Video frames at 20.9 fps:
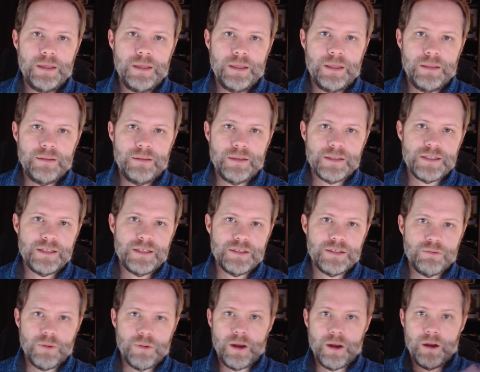This
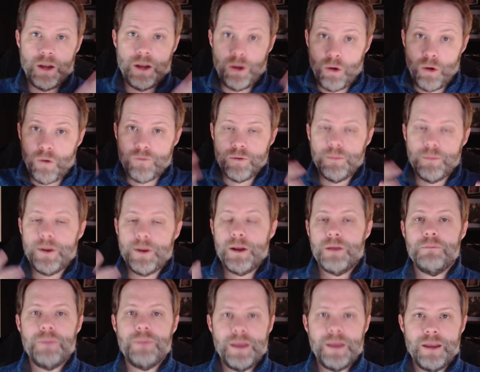is where an
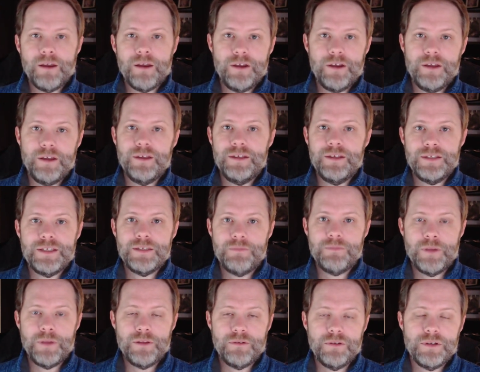overbearing parent is
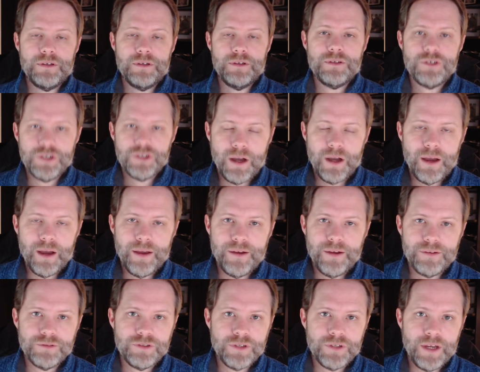smothering a
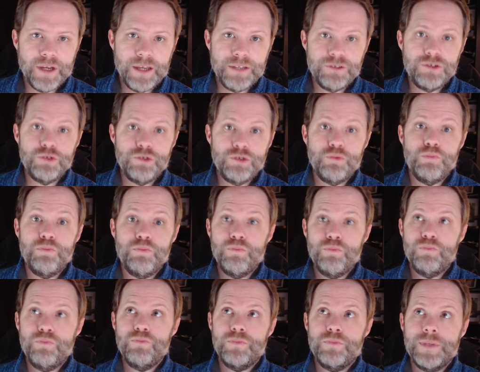child, trying to
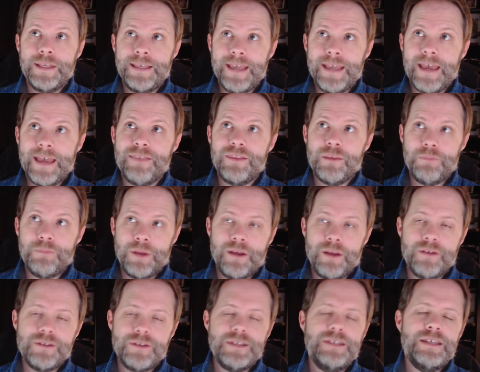get the
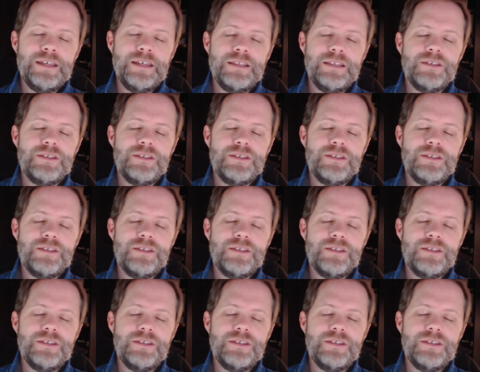parent's needs